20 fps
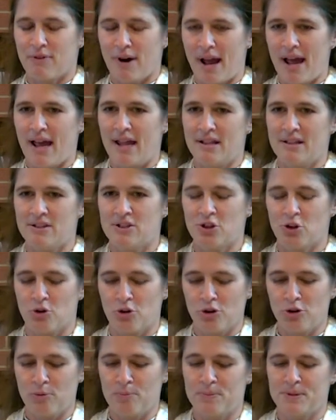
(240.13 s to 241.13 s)
friends,
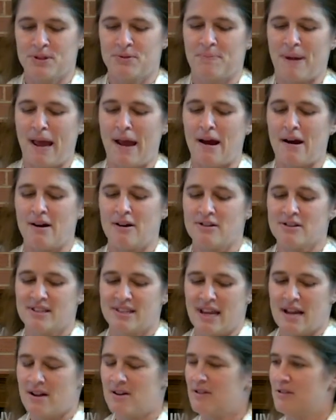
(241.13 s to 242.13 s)
groups, pairs,
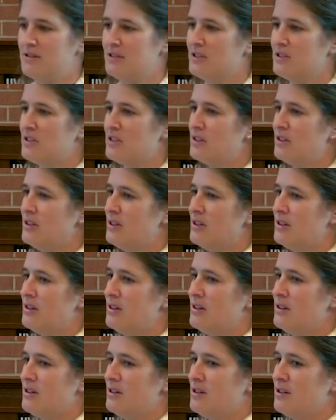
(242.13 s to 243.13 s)
singles,
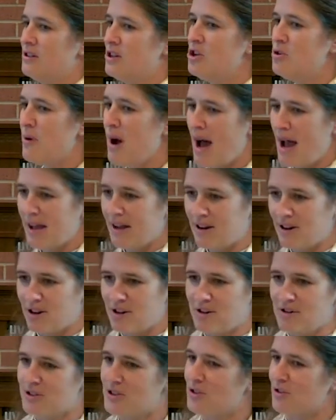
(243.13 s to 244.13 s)
new
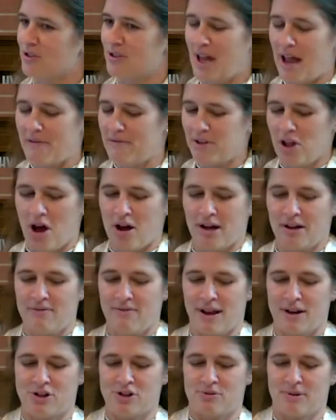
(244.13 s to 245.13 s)
hikers or lifelong
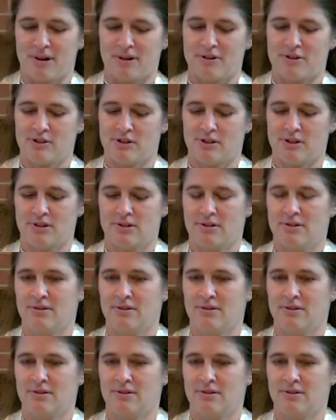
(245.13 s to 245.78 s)
adventurers.